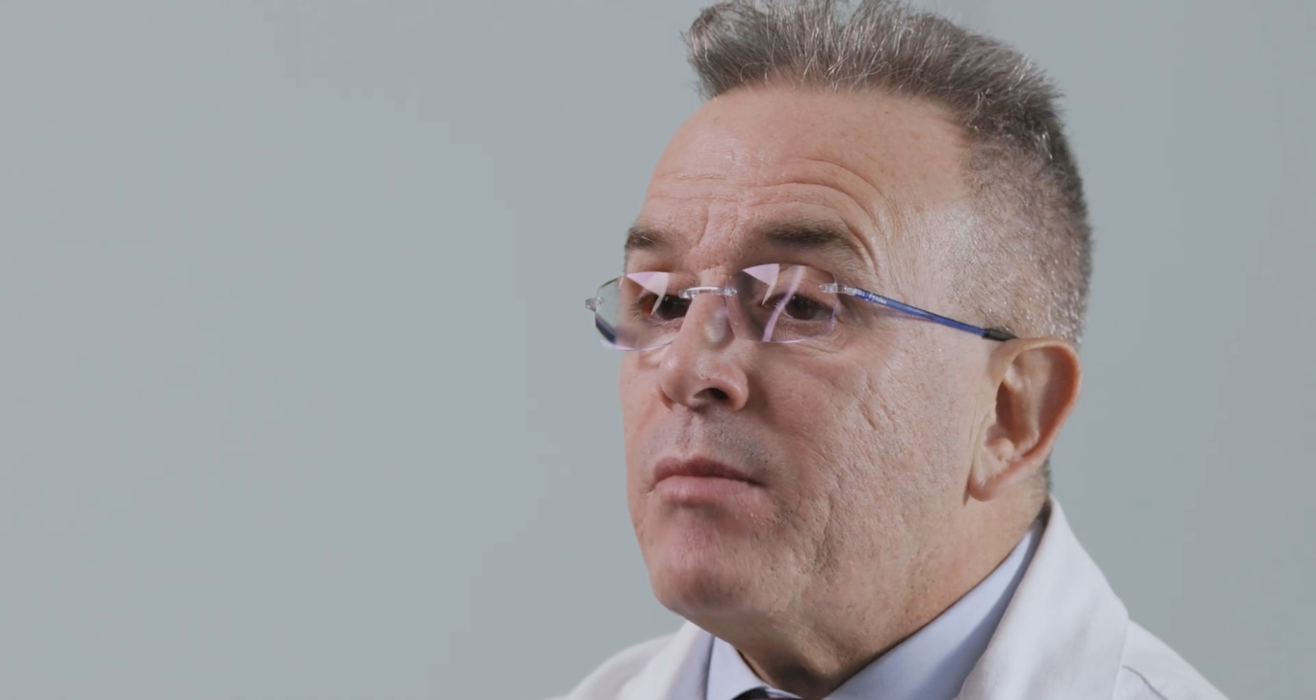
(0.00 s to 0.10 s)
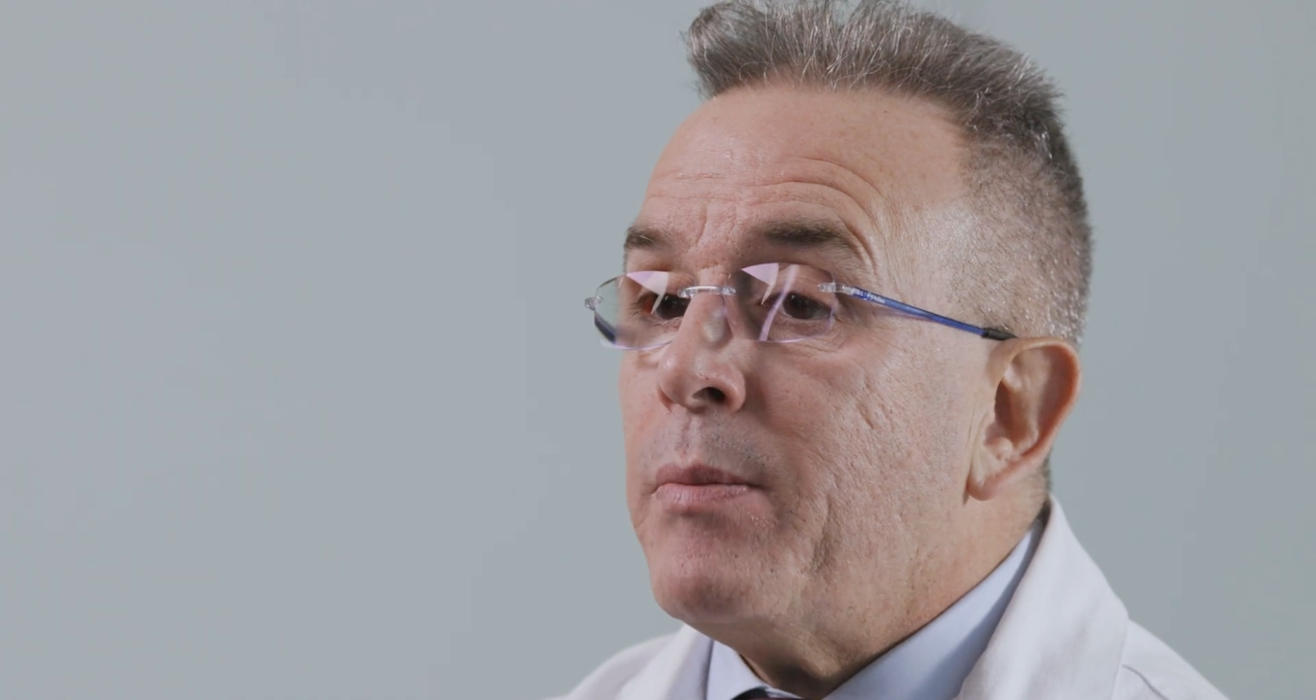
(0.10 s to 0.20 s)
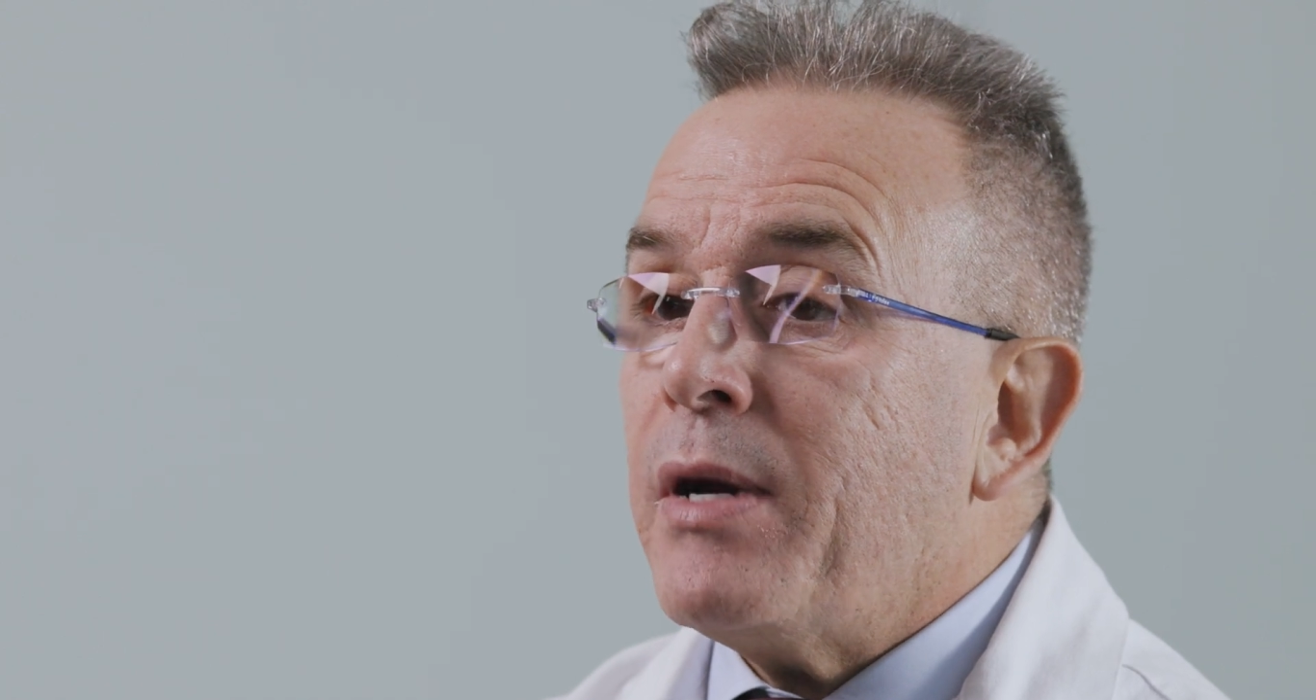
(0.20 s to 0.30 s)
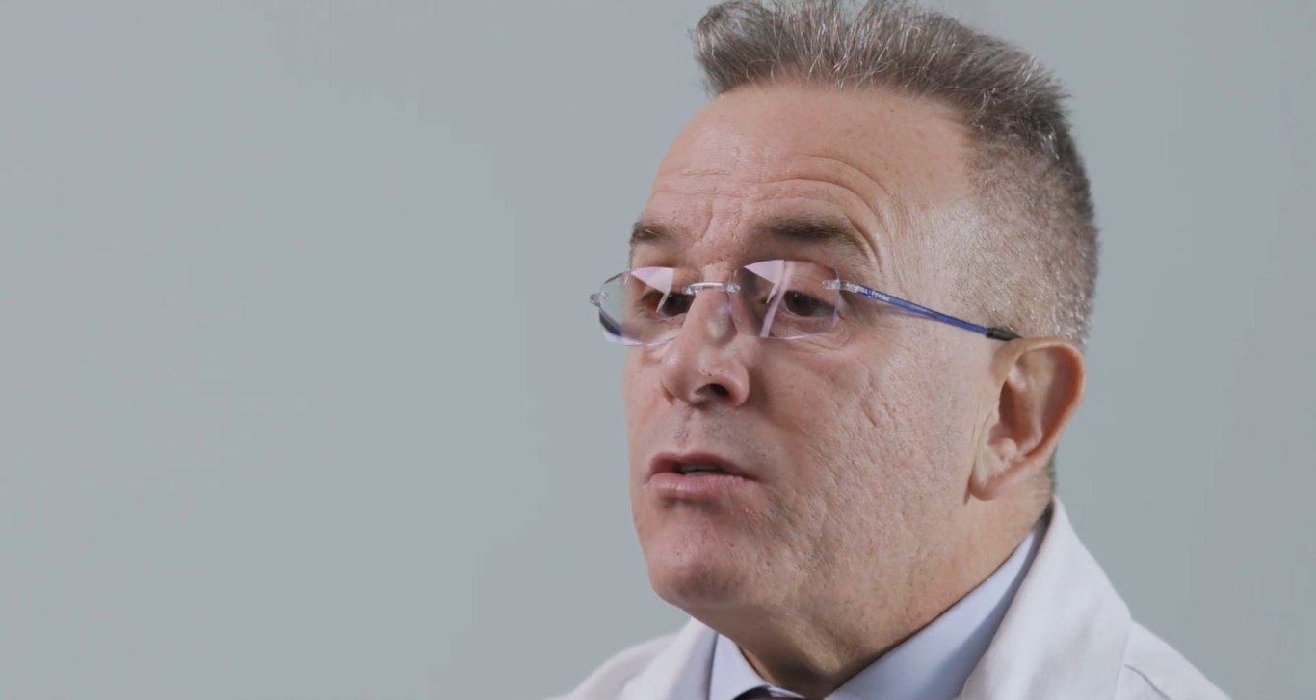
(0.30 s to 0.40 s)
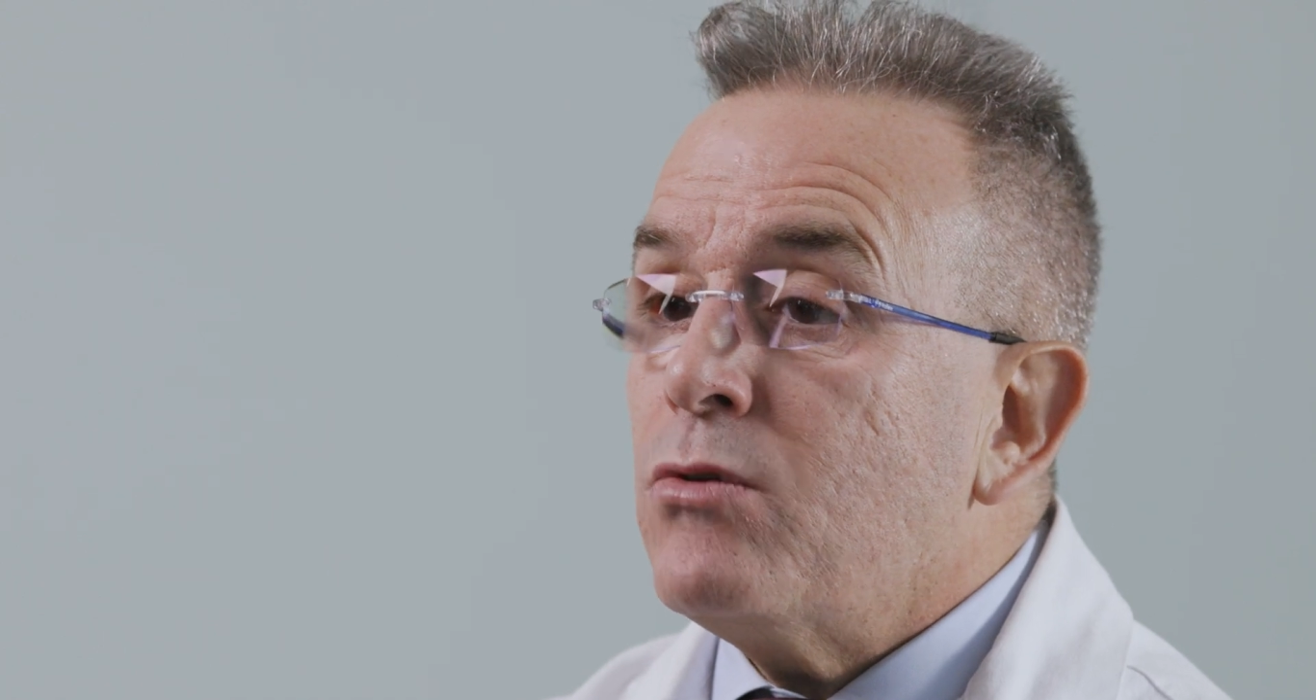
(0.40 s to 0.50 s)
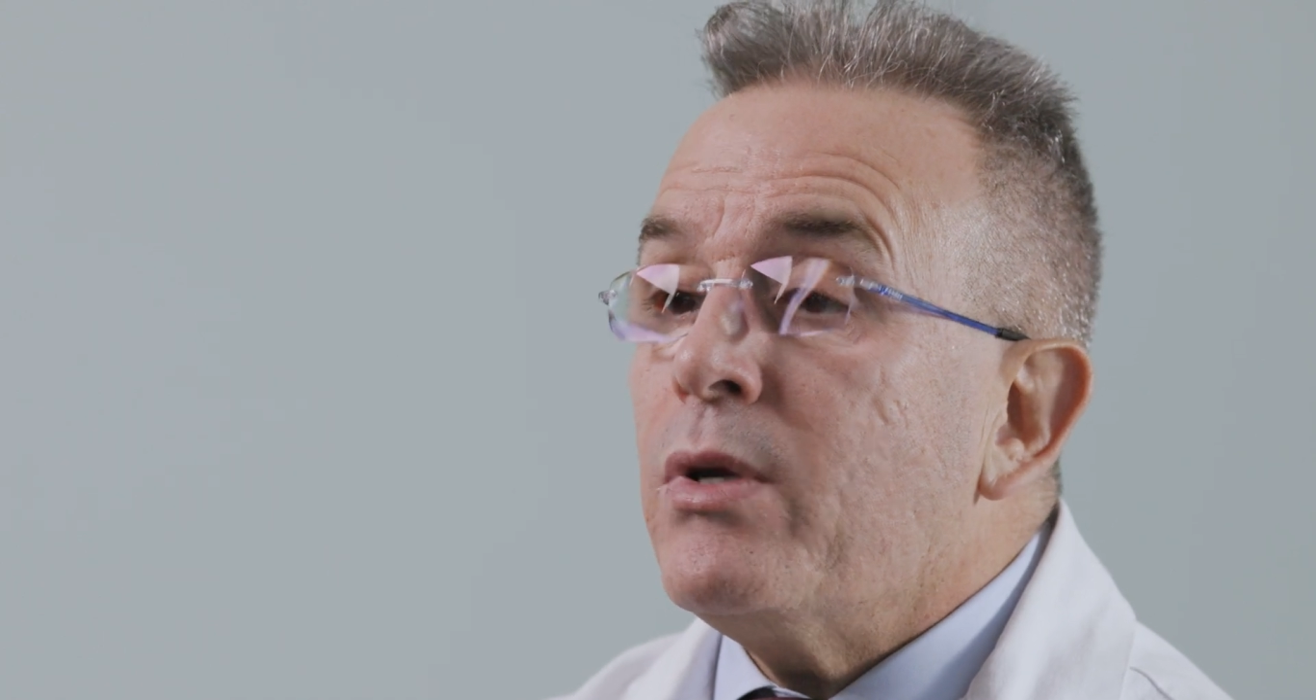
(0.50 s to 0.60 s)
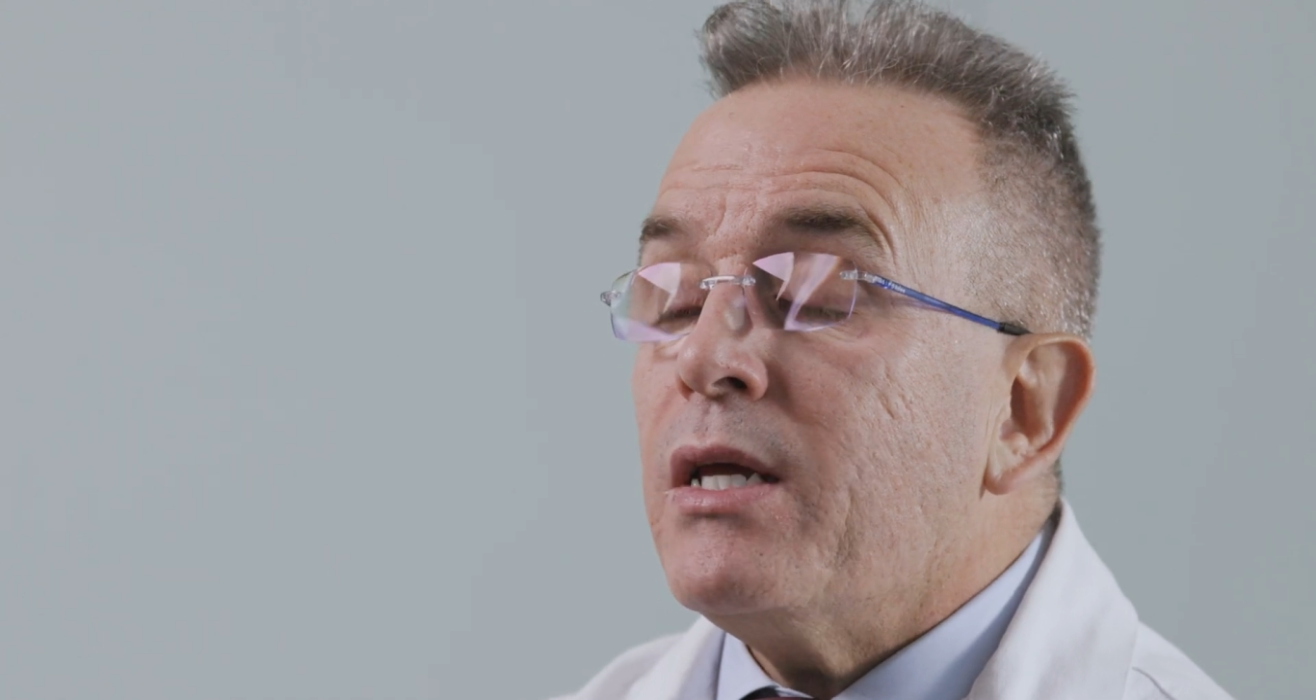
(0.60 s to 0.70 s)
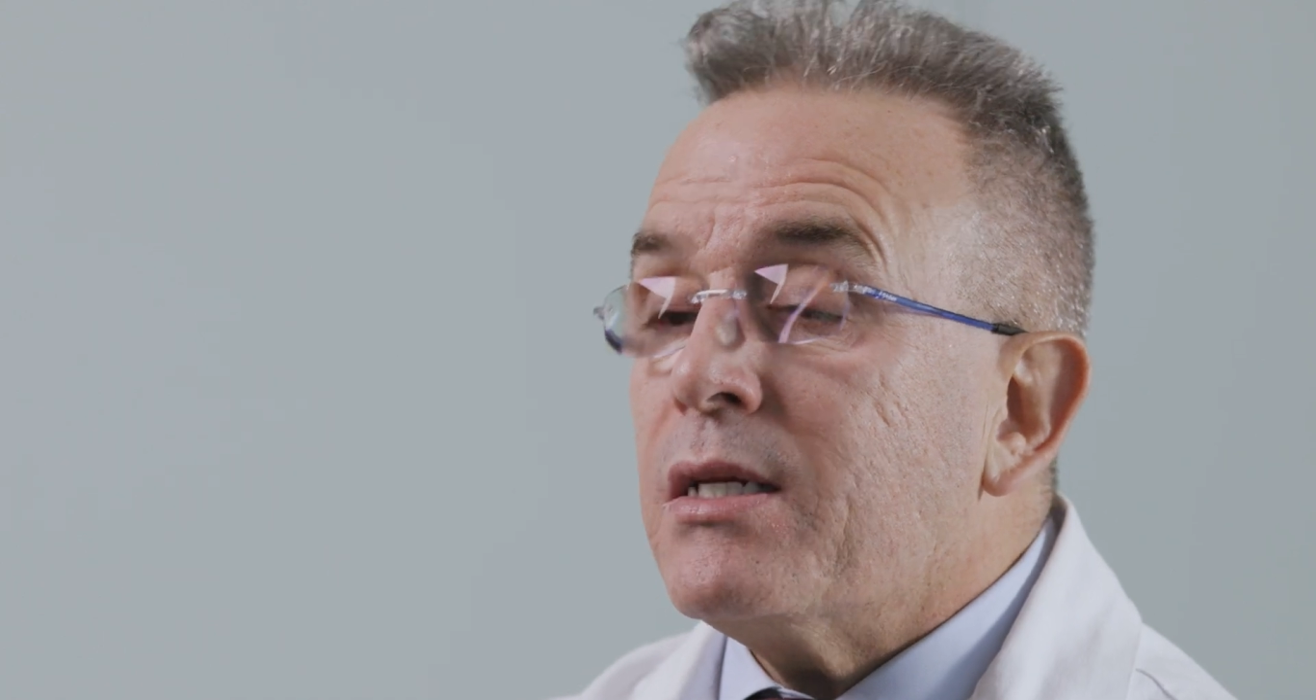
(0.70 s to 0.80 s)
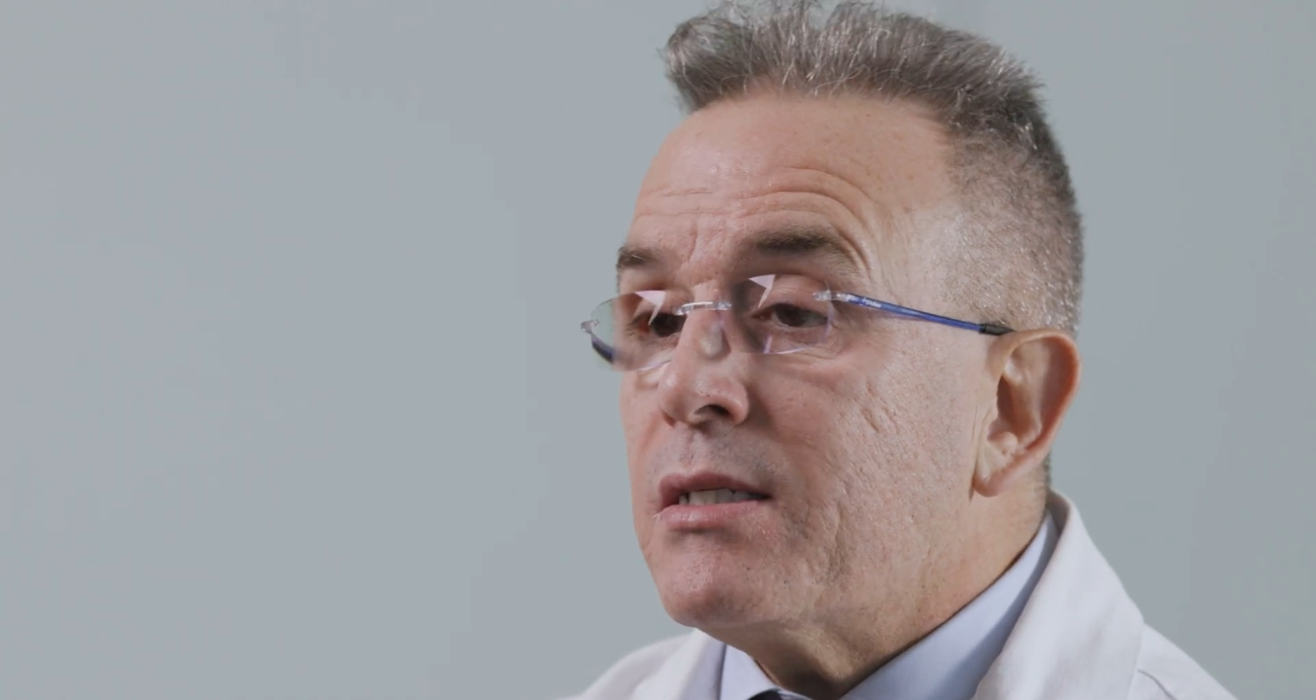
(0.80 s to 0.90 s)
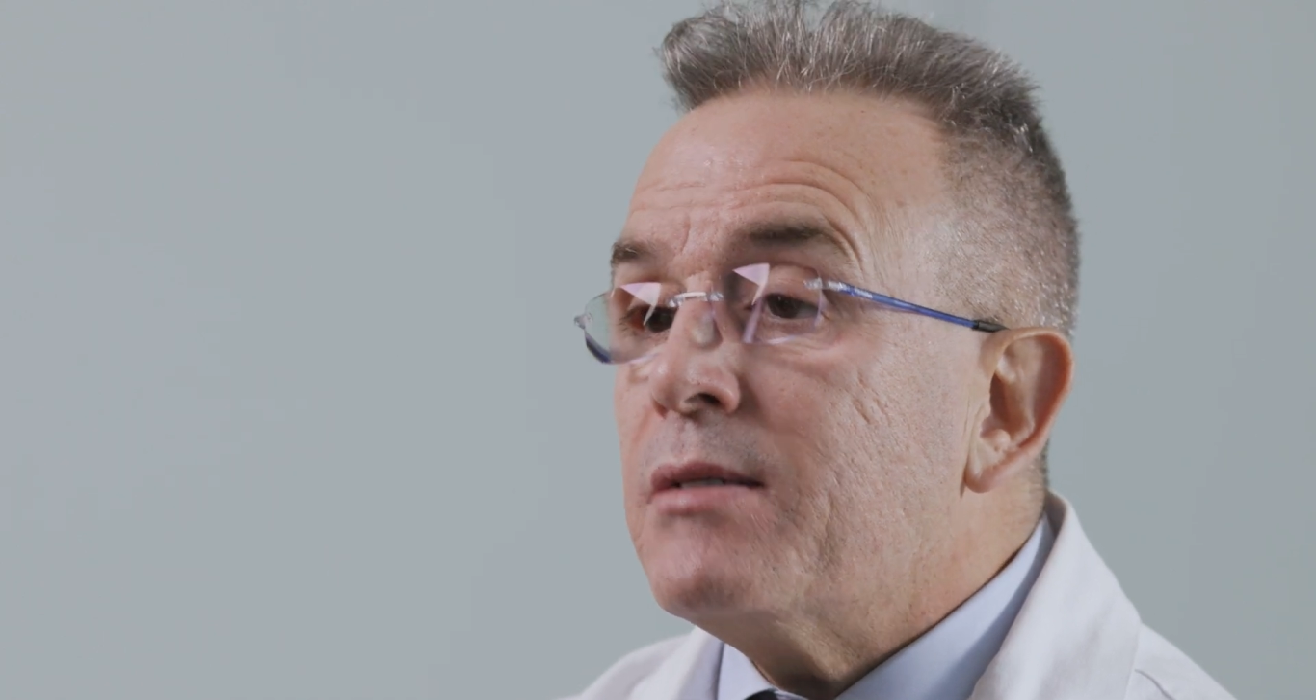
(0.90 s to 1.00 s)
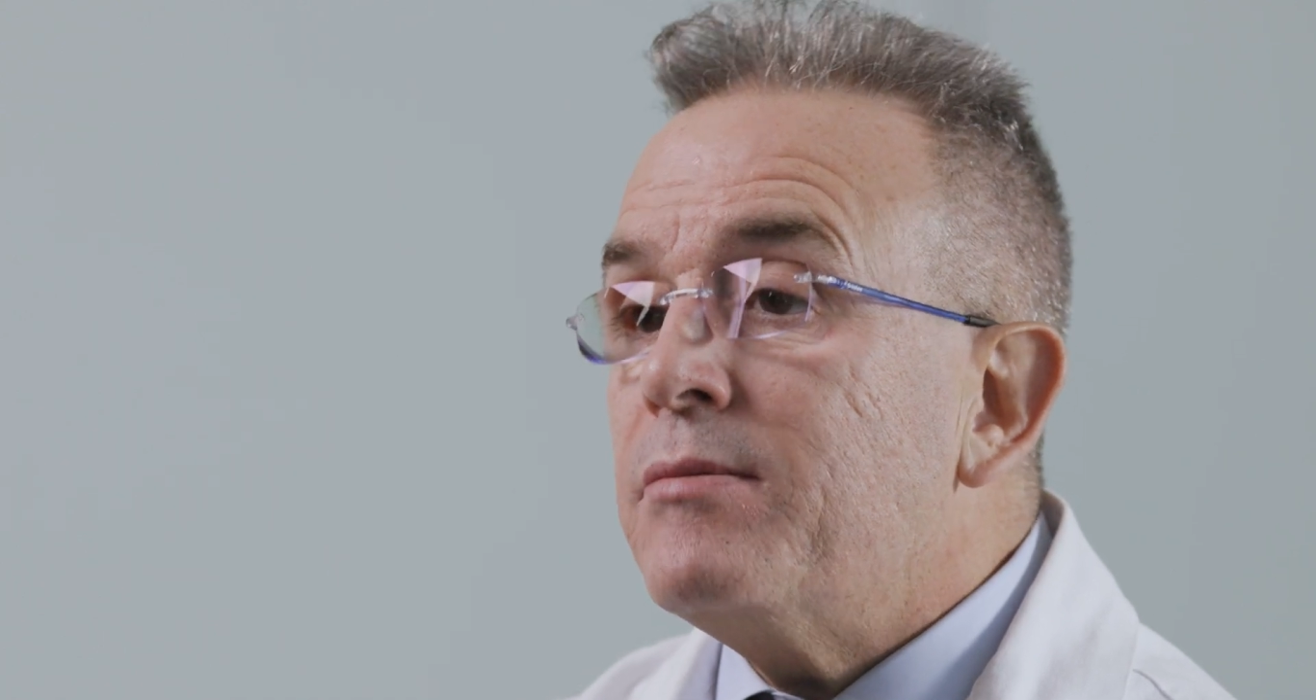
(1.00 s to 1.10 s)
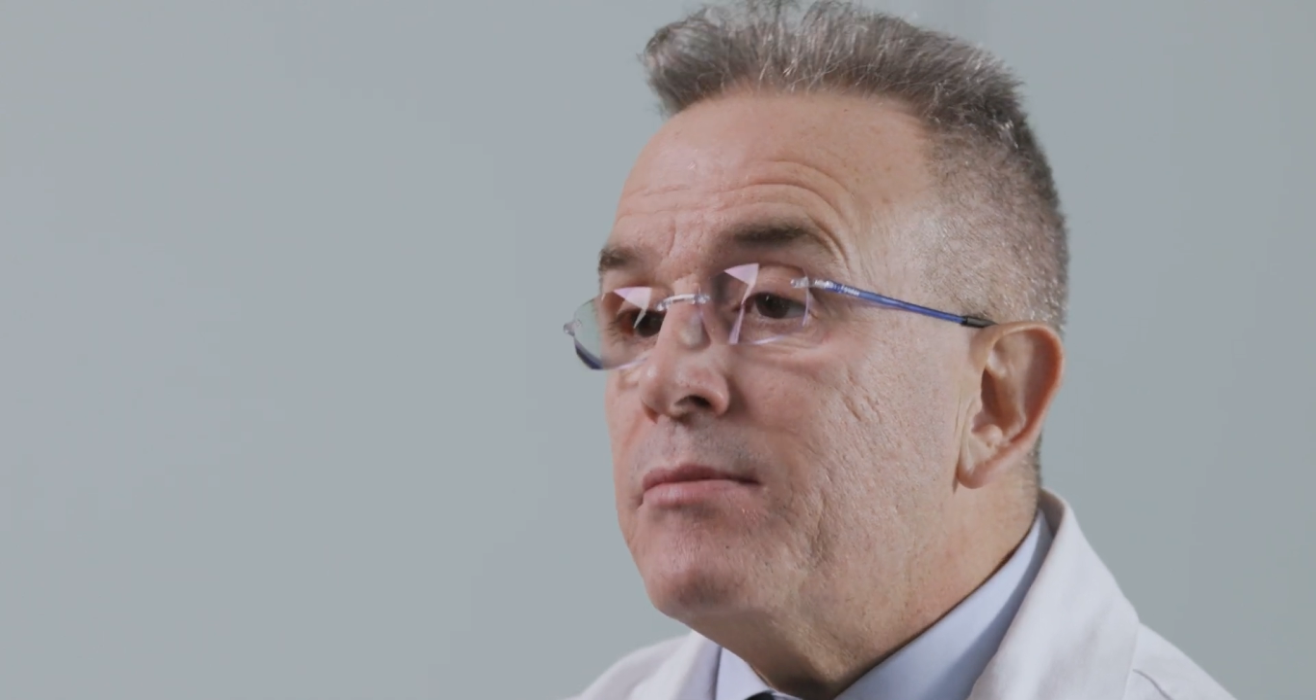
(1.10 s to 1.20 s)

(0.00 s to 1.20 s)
about 2 weeks.